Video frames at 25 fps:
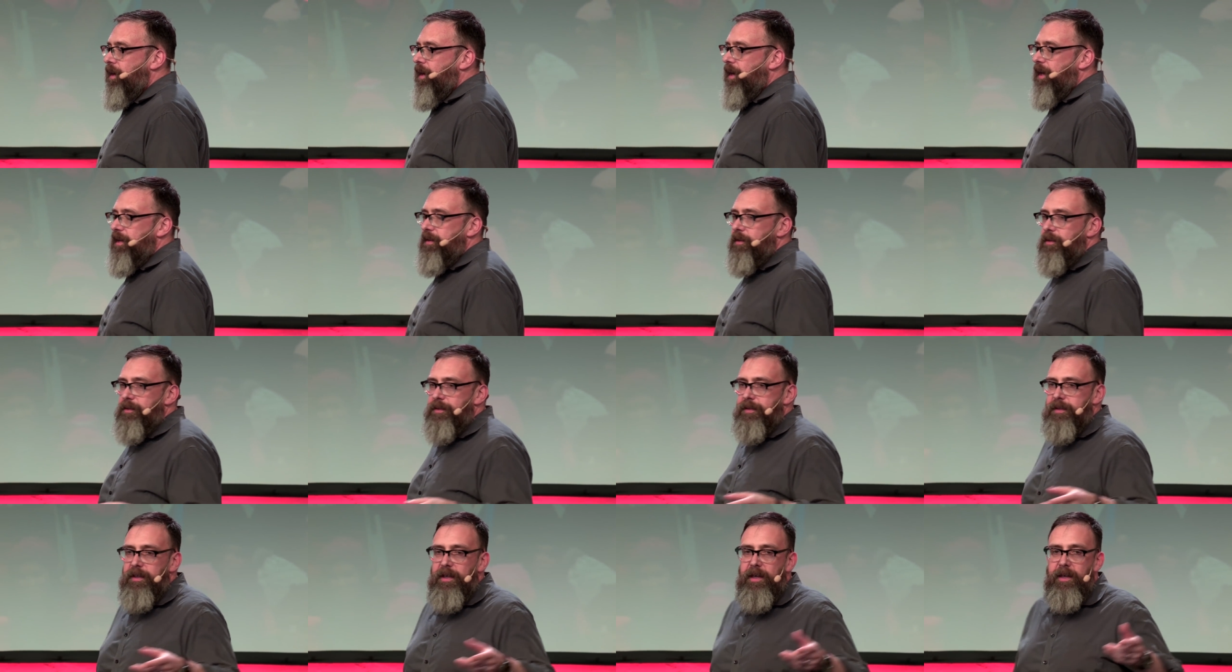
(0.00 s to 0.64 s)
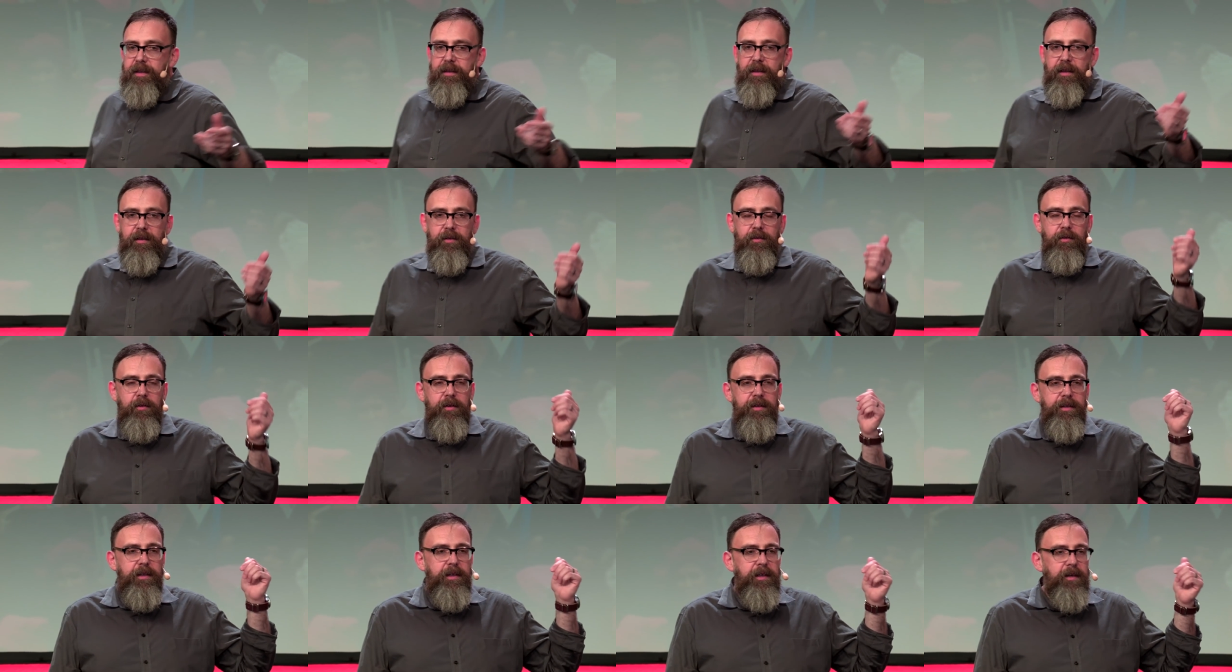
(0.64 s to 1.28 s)
And you'll see that
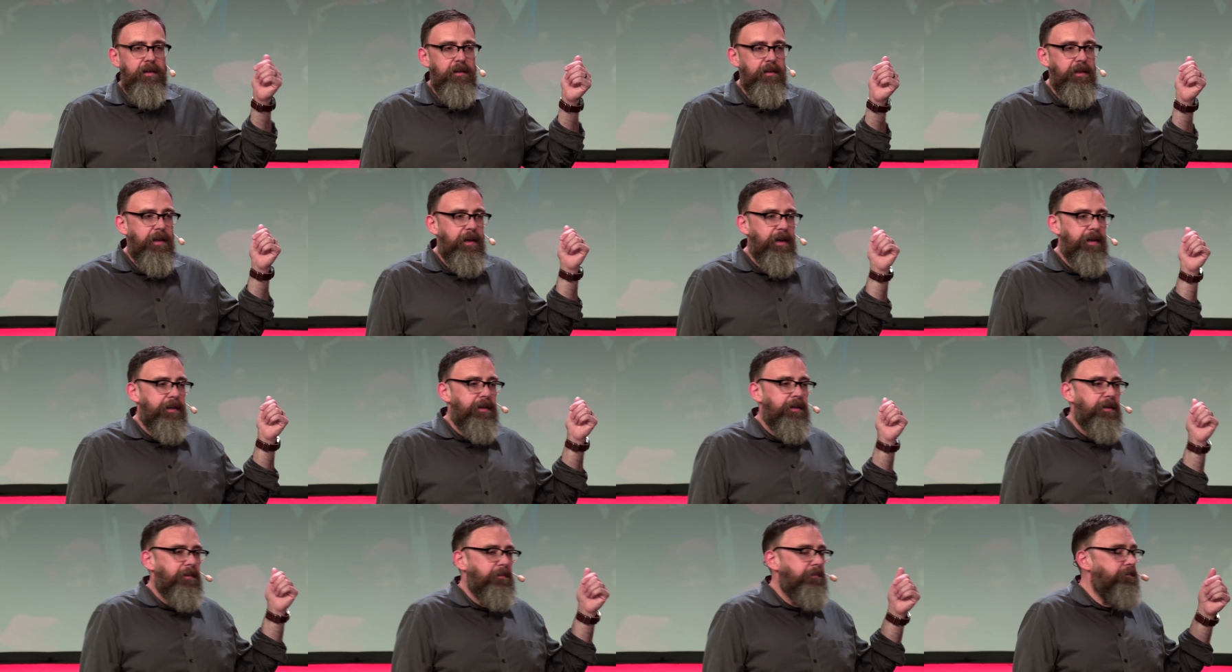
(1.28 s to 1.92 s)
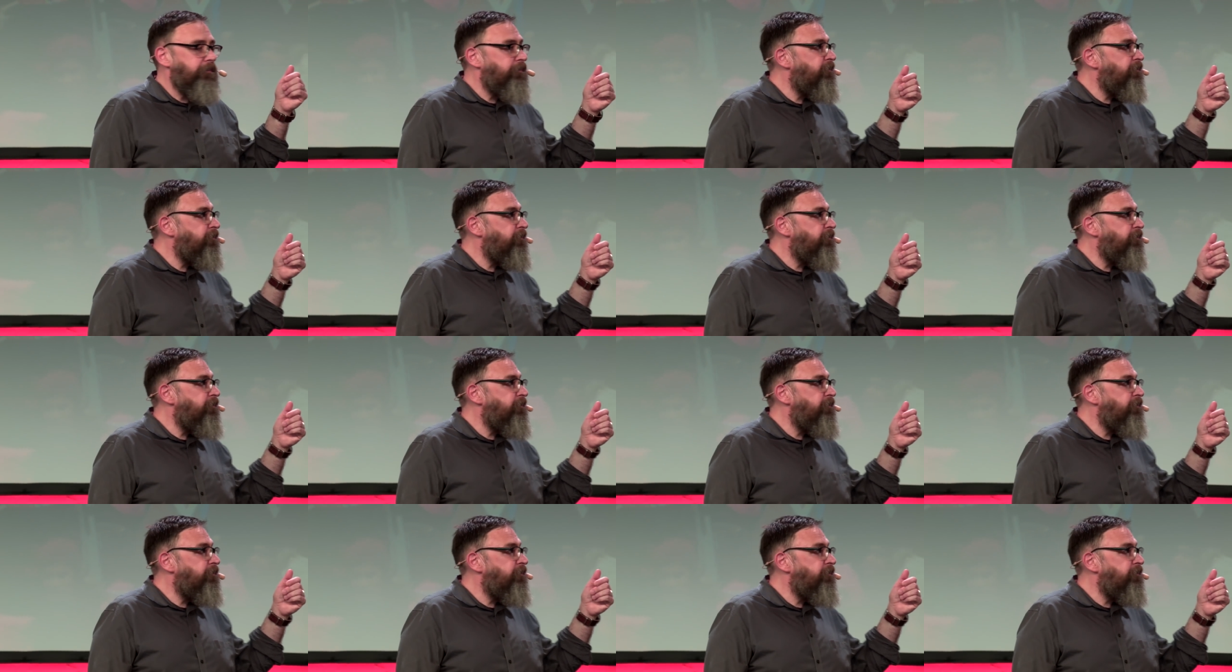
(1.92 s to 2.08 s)
North Carolina